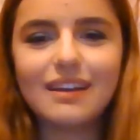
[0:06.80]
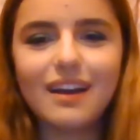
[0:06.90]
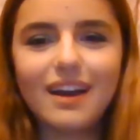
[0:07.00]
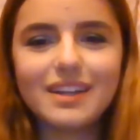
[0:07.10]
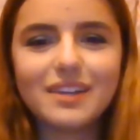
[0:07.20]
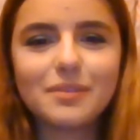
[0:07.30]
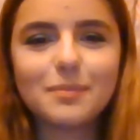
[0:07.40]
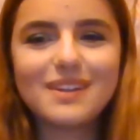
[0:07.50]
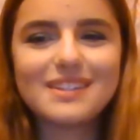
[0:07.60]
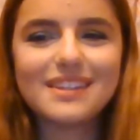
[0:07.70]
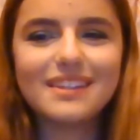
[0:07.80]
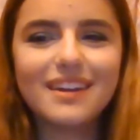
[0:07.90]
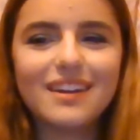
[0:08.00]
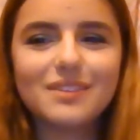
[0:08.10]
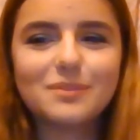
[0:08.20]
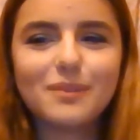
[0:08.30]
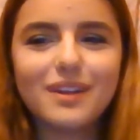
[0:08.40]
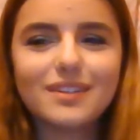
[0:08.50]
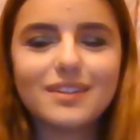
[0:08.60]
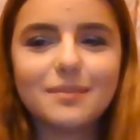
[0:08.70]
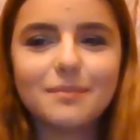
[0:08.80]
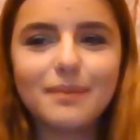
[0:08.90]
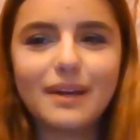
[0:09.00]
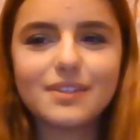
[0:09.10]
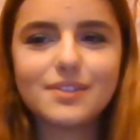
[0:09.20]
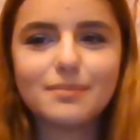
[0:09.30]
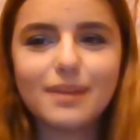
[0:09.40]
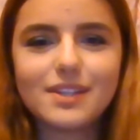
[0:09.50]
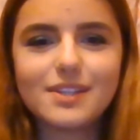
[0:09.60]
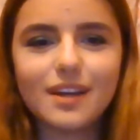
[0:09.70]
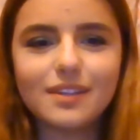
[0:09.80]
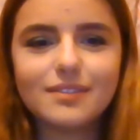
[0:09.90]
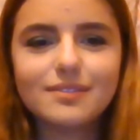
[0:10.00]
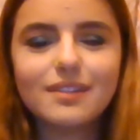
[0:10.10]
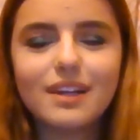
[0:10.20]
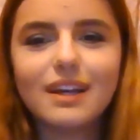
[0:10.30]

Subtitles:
Hi everybody and welcome back to my channel.